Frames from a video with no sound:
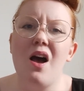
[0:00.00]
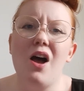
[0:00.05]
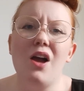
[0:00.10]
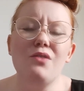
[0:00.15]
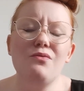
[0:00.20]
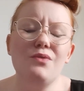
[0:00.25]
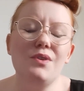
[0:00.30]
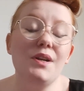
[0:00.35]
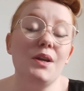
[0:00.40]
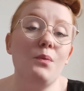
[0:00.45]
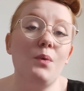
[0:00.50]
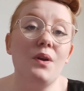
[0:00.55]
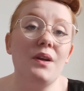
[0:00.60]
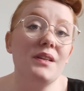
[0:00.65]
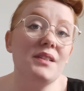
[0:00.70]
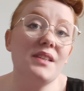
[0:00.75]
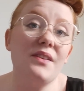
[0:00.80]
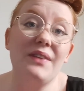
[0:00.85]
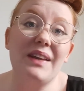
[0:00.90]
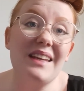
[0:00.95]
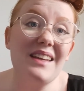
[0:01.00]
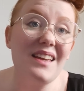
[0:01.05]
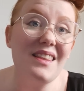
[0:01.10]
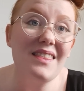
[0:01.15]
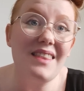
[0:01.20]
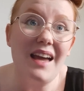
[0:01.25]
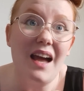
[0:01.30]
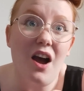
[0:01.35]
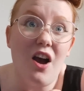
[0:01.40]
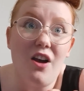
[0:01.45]
I really wanted something
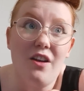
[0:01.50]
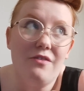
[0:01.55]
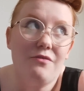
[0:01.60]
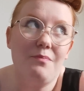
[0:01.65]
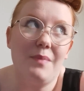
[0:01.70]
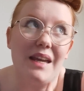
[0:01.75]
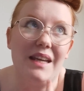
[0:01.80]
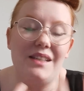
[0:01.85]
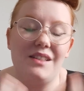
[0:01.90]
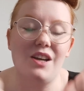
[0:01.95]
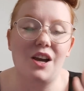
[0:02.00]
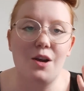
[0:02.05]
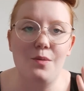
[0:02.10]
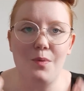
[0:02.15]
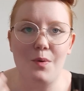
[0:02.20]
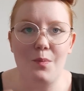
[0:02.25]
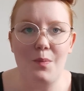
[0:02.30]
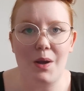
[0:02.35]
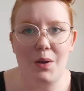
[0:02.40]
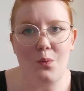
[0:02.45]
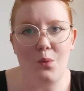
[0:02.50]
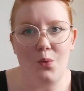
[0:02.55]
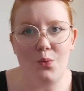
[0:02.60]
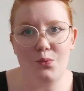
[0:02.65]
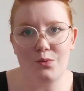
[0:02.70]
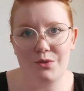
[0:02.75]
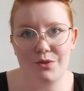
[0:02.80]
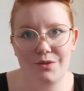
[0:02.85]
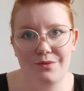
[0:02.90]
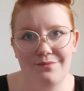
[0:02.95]
that I've made up on my
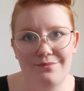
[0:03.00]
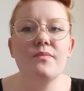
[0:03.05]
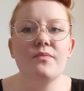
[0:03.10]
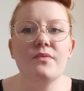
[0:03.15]
walls.